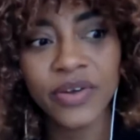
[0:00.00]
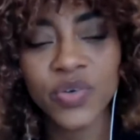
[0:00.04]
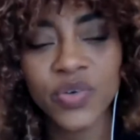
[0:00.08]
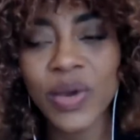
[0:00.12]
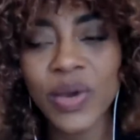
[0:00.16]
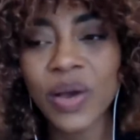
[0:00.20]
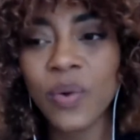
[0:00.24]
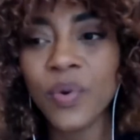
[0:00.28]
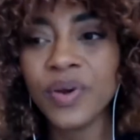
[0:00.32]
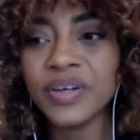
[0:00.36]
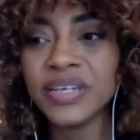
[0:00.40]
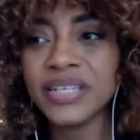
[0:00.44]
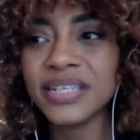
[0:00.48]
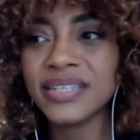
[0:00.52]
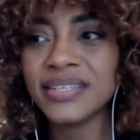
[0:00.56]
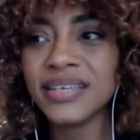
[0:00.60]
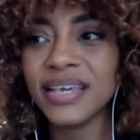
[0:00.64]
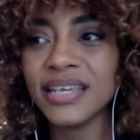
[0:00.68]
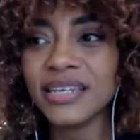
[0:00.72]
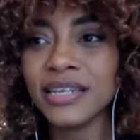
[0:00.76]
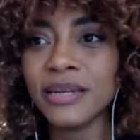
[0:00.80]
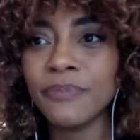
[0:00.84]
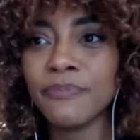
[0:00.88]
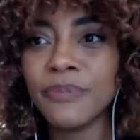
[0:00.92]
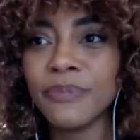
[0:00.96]
Do I want to see
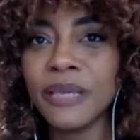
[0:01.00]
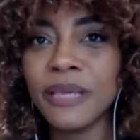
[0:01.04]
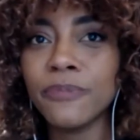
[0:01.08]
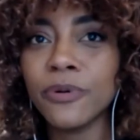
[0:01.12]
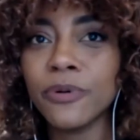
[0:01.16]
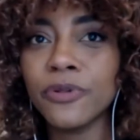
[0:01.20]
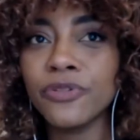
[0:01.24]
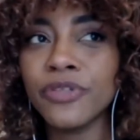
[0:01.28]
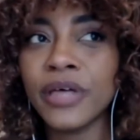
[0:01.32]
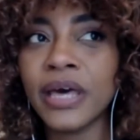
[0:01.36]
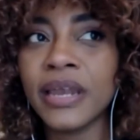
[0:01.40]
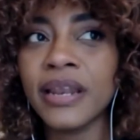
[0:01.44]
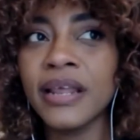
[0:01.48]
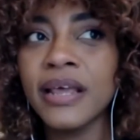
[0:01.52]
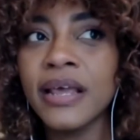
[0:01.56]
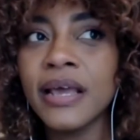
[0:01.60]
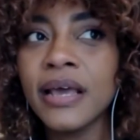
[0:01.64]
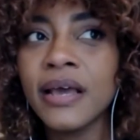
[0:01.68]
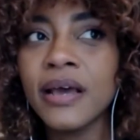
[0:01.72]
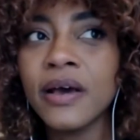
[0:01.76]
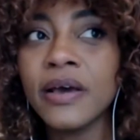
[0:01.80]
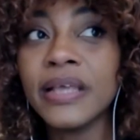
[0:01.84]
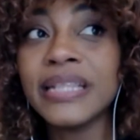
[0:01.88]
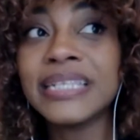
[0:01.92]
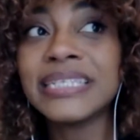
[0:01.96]
it
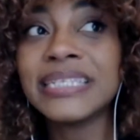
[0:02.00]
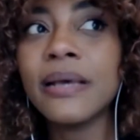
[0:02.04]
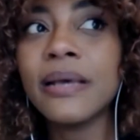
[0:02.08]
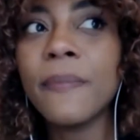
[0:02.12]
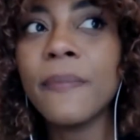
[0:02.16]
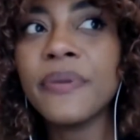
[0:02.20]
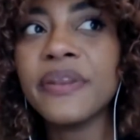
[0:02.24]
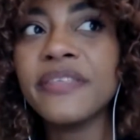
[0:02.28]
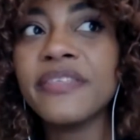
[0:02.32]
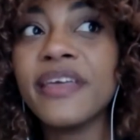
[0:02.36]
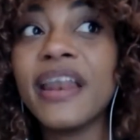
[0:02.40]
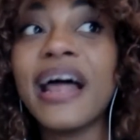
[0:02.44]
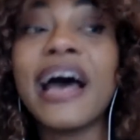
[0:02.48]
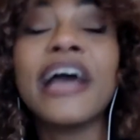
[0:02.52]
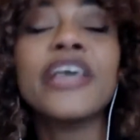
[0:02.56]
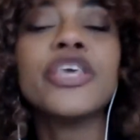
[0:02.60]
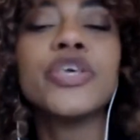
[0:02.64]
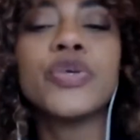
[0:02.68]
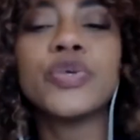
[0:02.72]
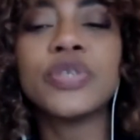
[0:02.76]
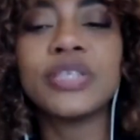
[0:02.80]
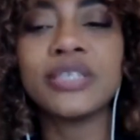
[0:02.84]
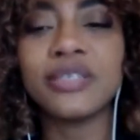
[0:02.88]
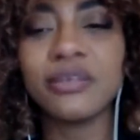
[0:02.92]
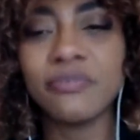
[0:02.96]
in somebody that I
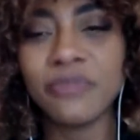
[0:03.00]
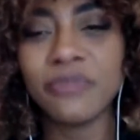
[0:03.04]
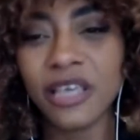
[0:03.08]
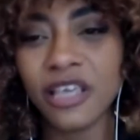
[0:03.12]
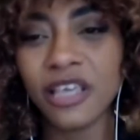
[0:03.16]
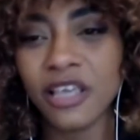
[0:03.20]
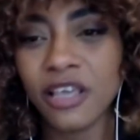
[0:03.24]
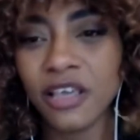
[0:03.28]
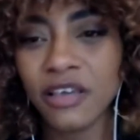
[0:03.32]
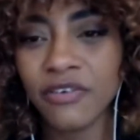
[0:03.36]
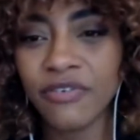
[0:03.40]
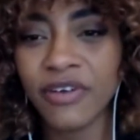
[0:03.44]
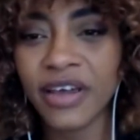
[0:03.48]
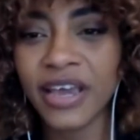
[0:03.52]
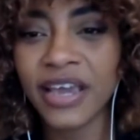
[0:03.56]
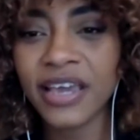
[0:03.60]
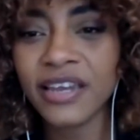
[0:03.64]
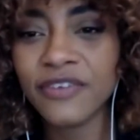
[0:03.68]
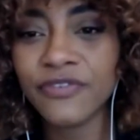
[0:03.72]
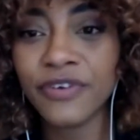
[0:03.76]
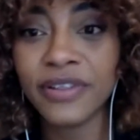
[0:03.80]
used to be, right?